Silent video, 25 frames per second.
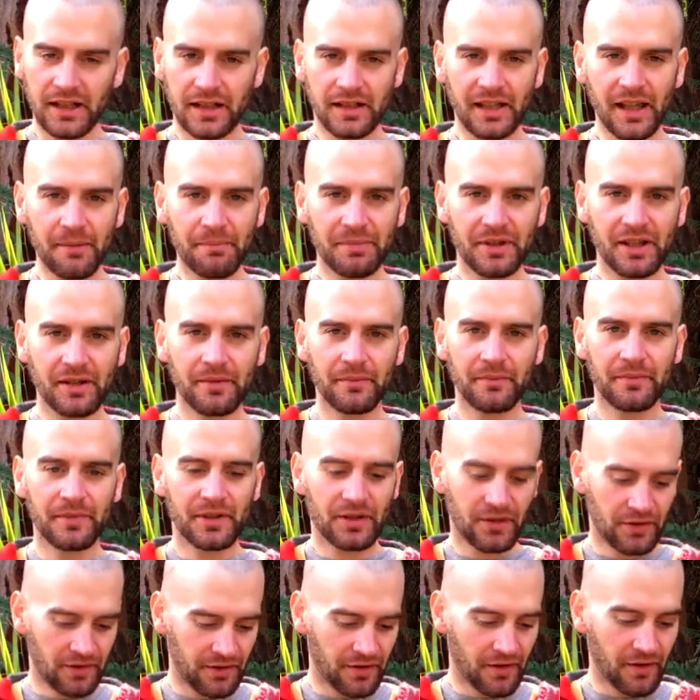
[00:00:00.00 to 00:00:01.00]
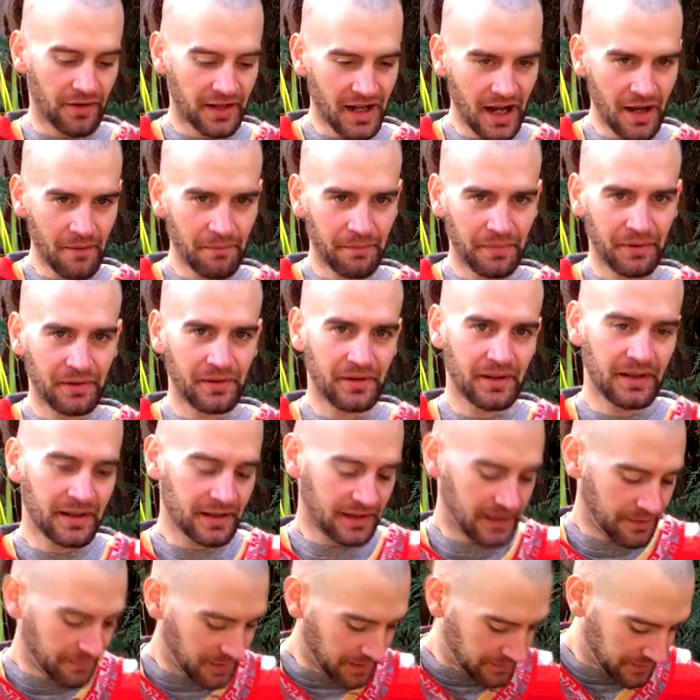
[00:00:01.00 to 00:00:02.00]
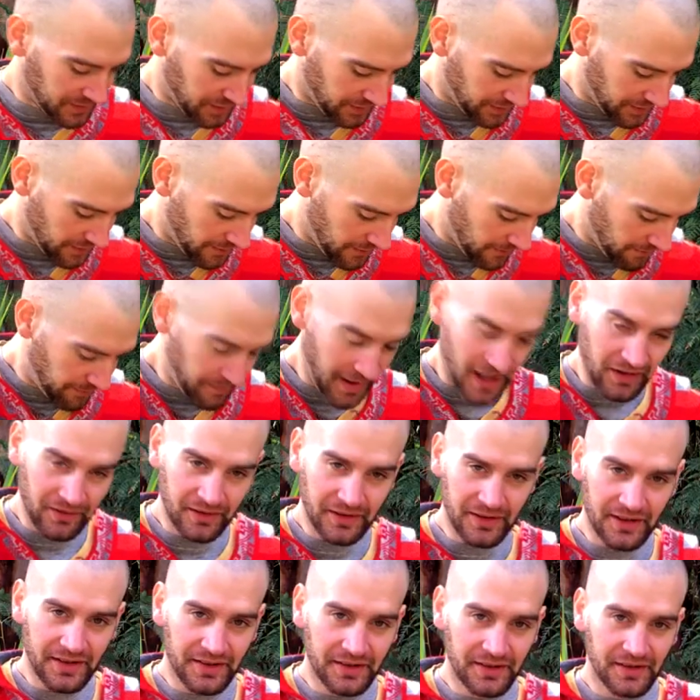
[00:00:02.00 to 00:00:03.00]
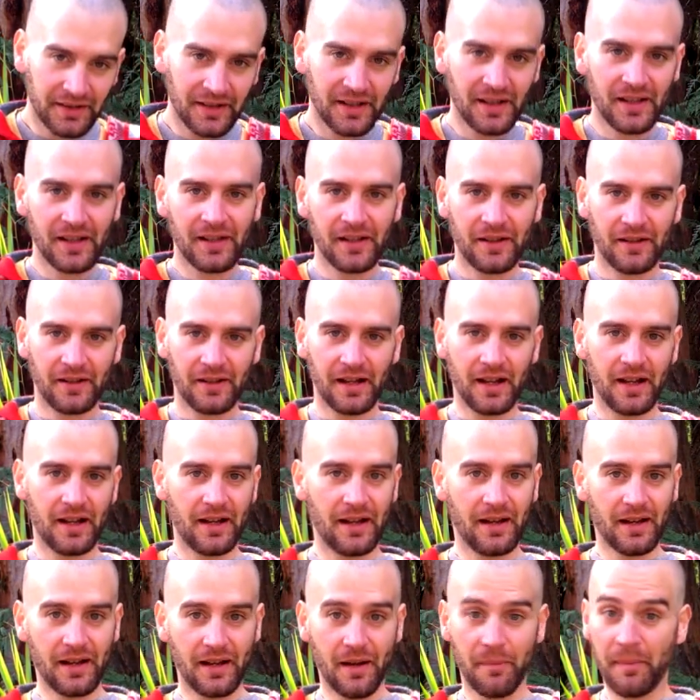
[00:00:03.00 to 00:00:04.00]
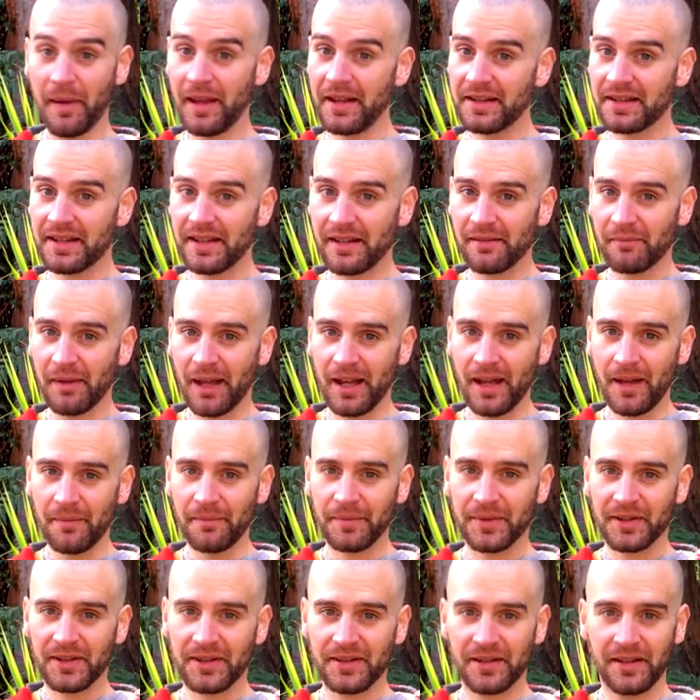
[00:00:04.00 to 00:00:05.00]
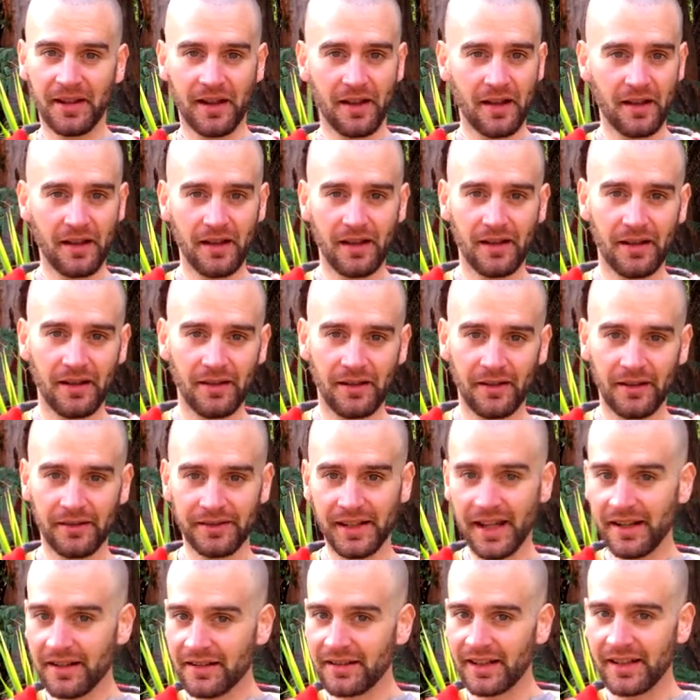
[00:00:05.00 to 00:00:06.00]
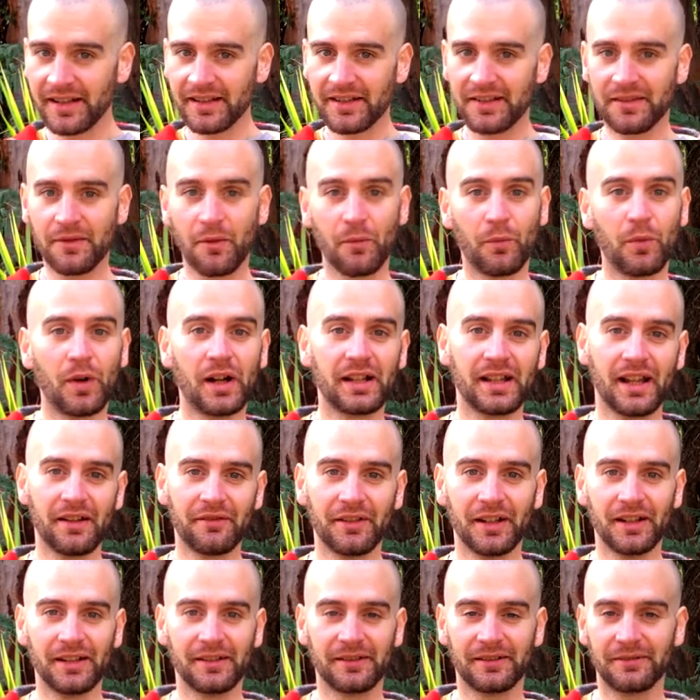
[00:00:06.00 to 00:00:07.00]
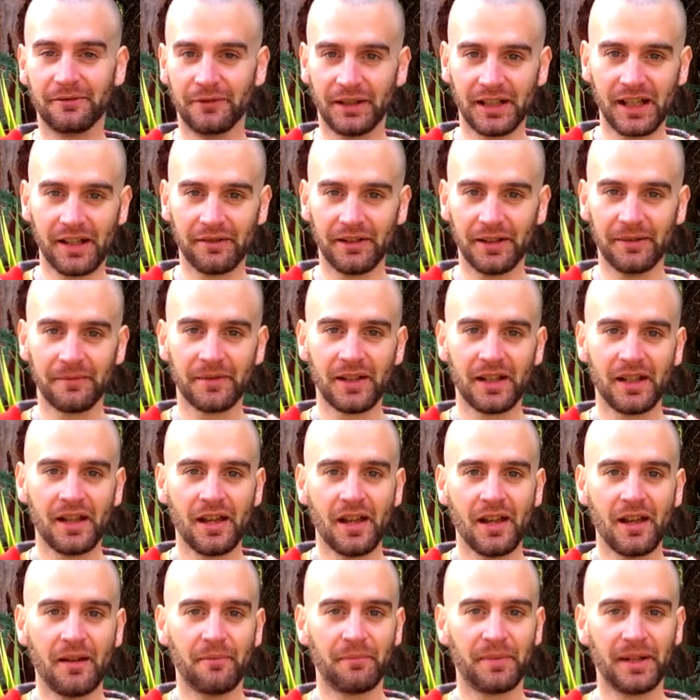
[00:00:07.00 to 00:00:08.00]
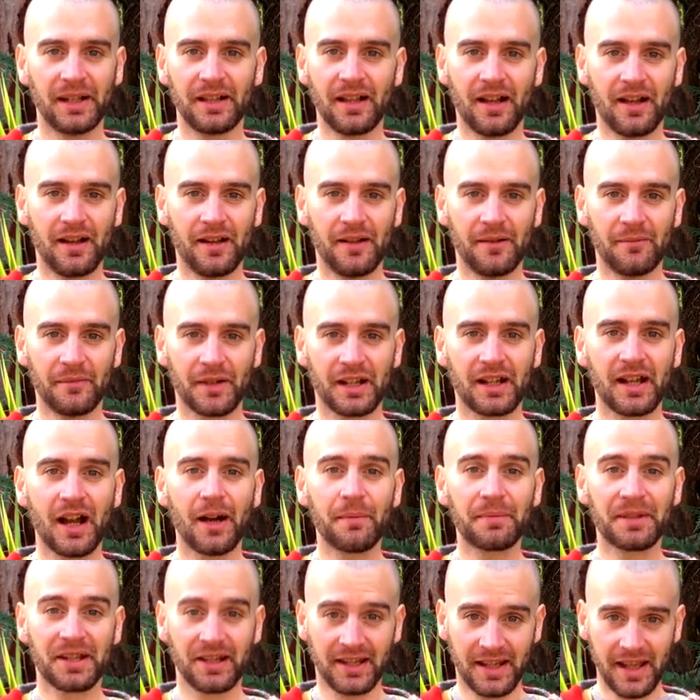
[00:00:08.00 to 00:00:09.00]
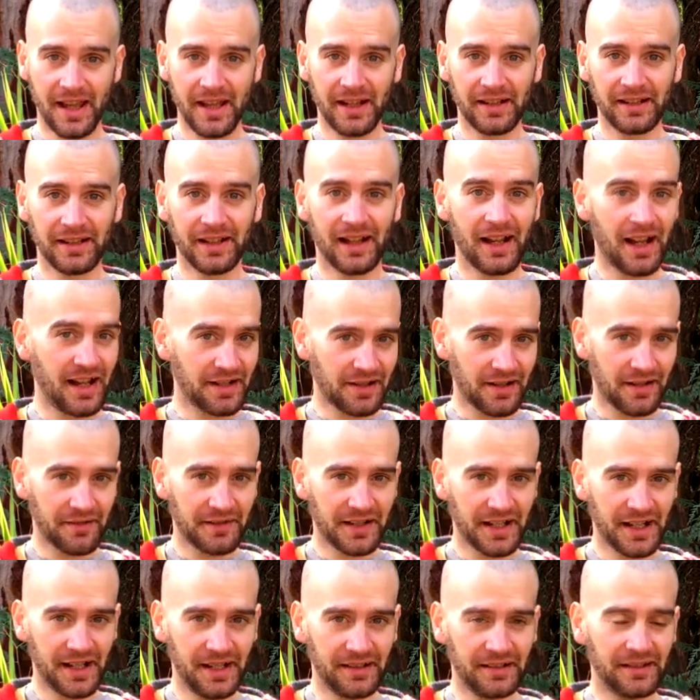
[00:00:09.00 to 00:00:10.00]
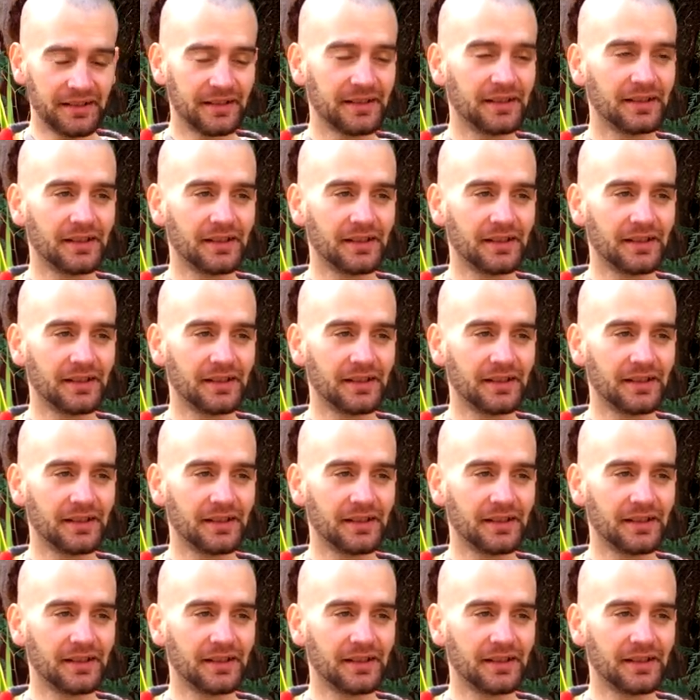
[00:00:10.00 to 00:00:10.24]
Clip them to your cup, clip them to your belt, a piercing perhaps, a necklace, whatever. But cups are king, as I've said.